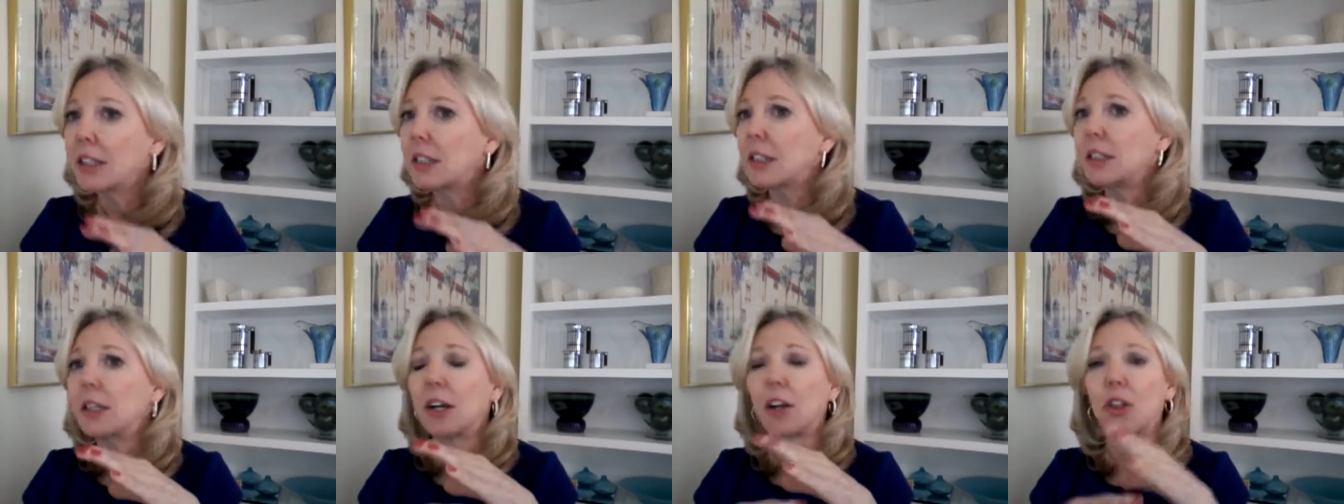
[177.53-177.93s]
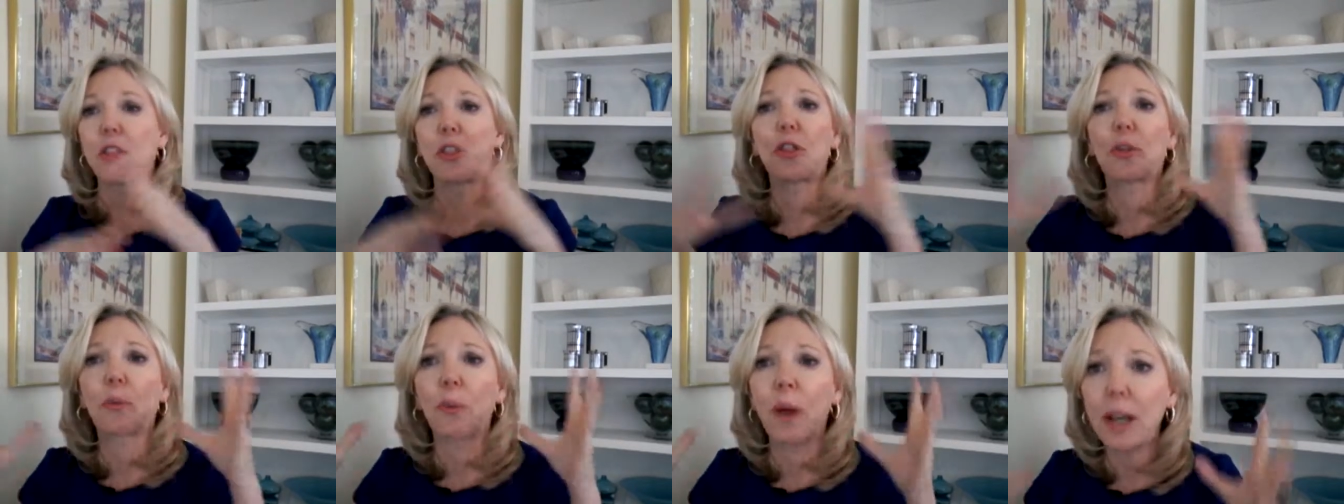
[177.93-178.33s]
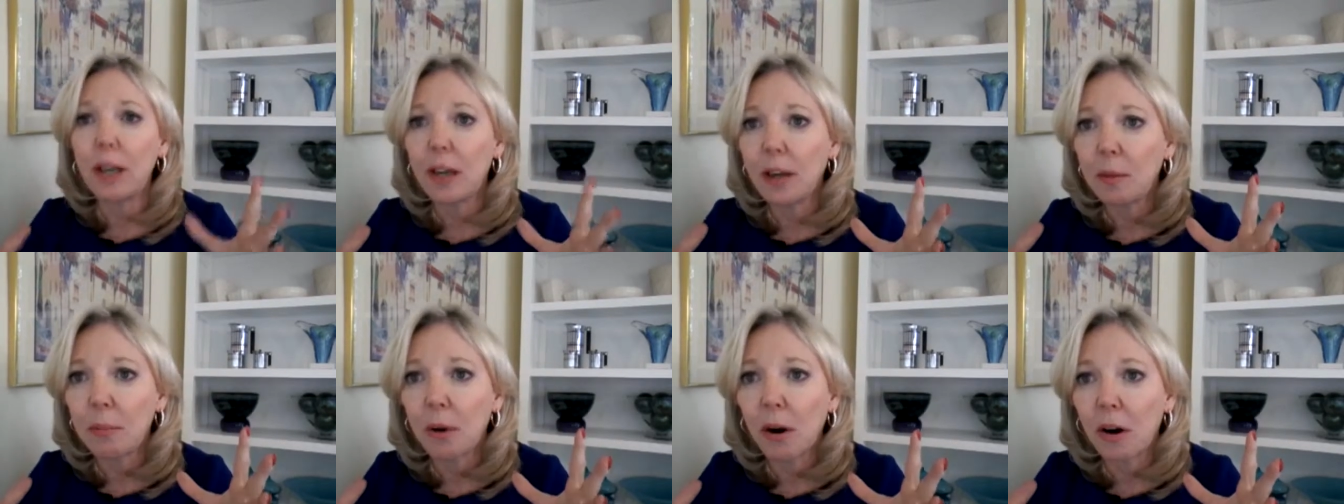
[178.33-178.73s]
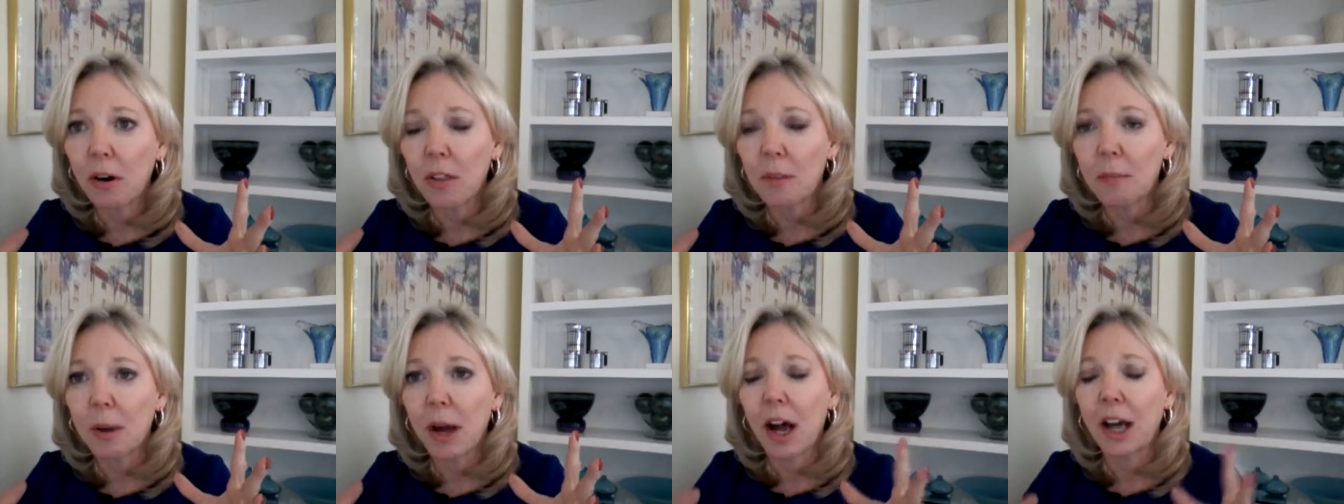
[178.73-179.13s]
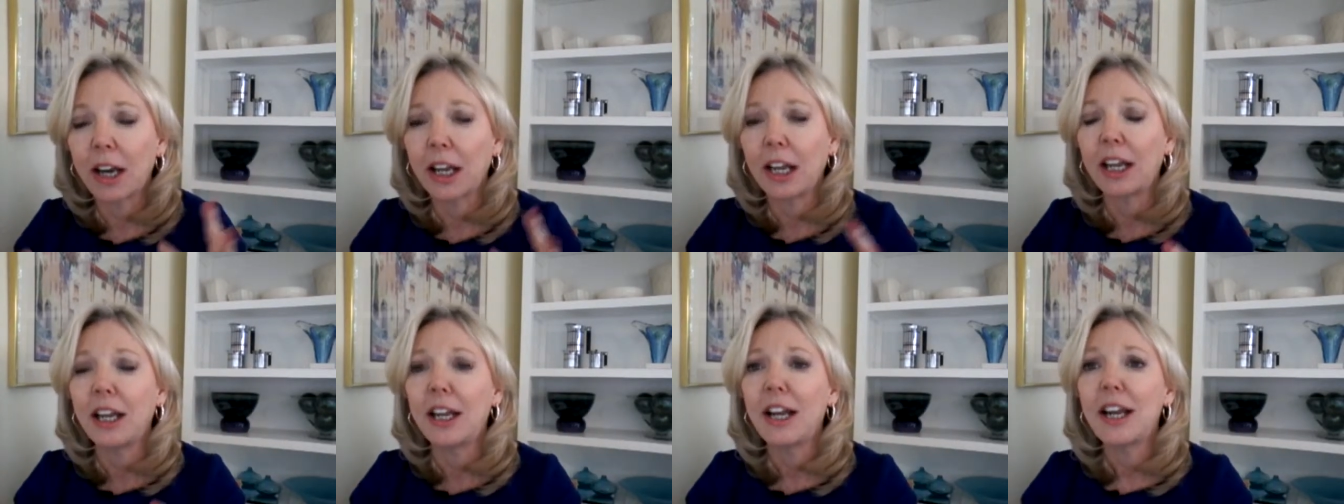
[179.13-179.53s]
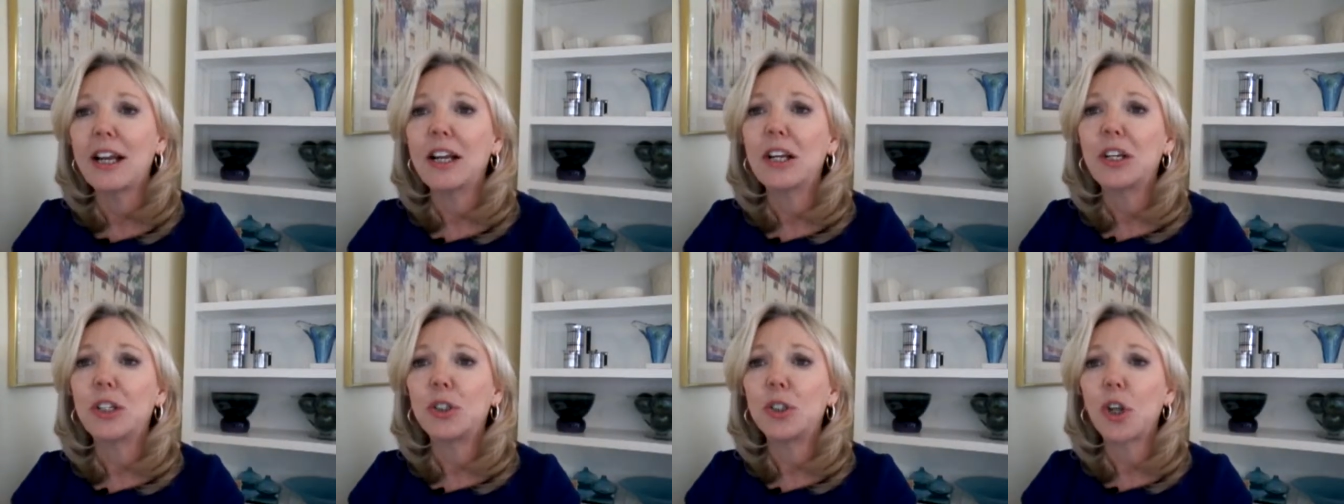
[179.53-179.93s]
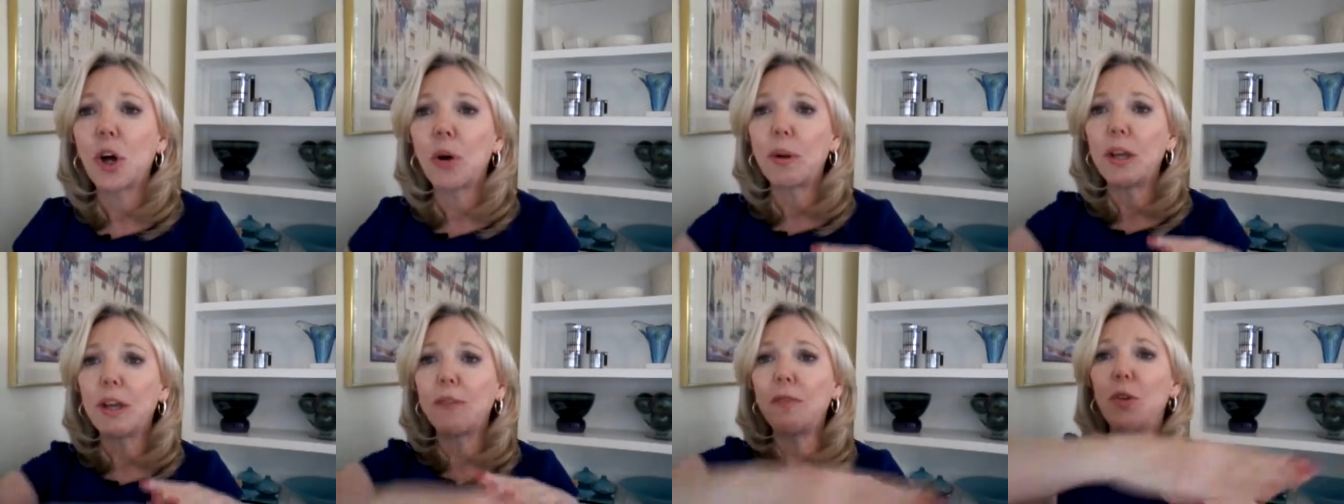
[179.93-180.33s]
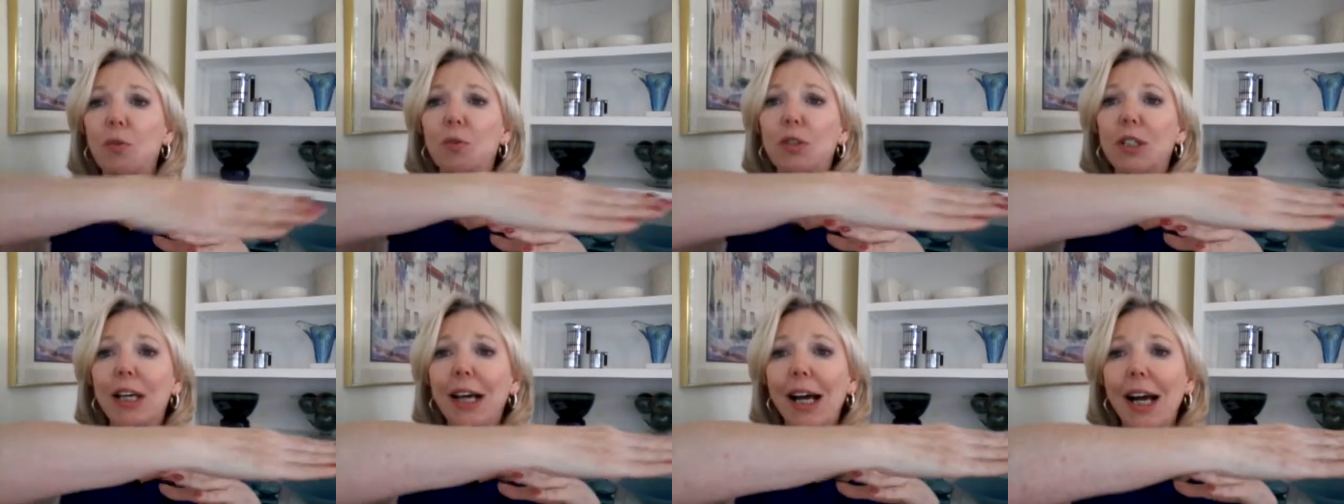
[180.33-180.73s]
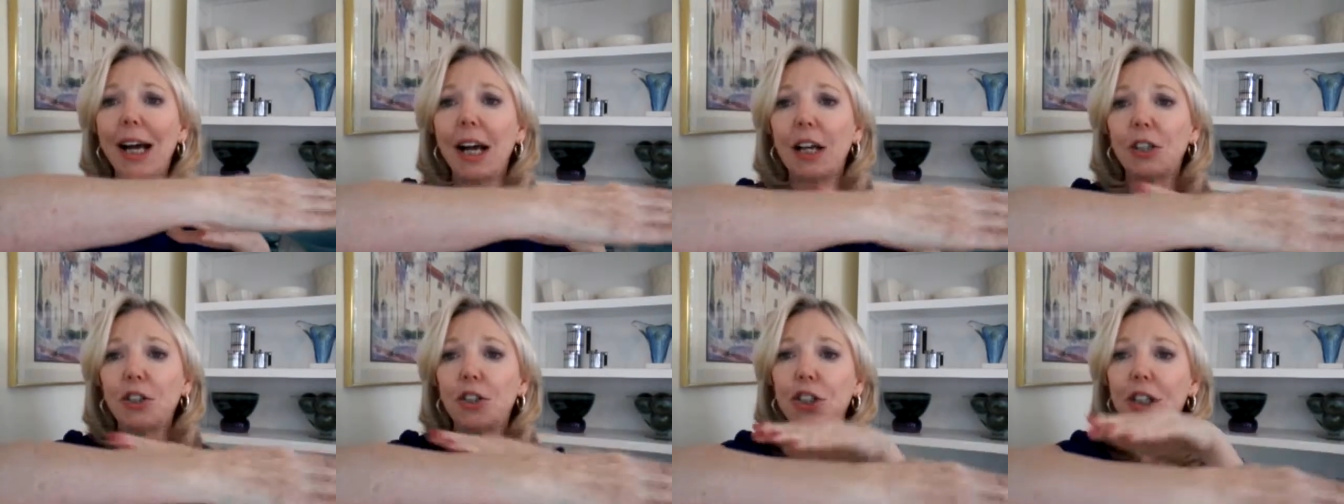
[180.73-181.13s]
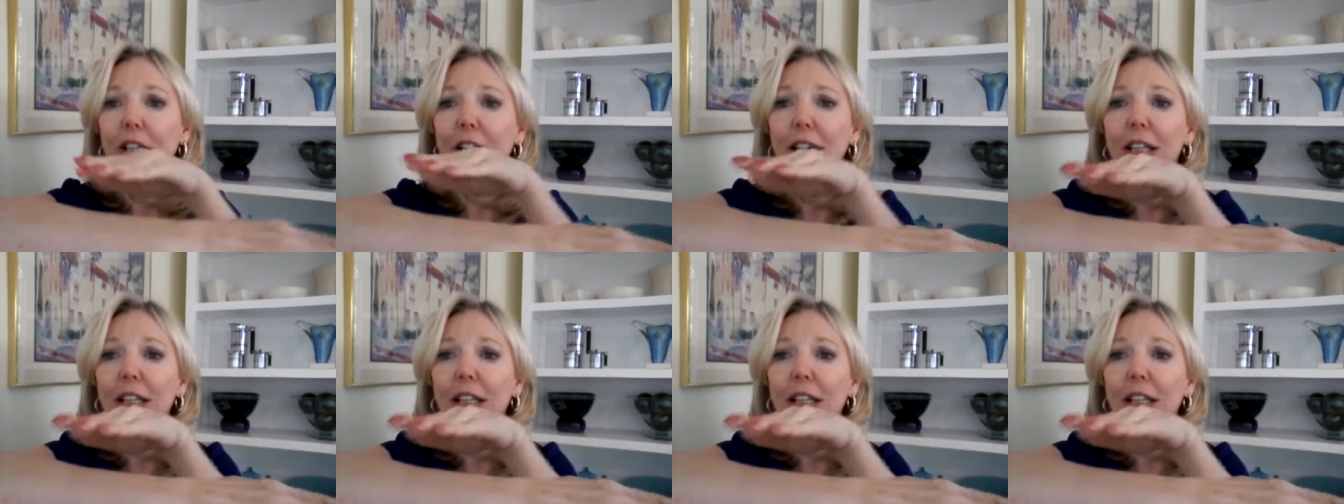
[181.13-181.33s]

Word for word: It's not a threatening part of the body. So if you touch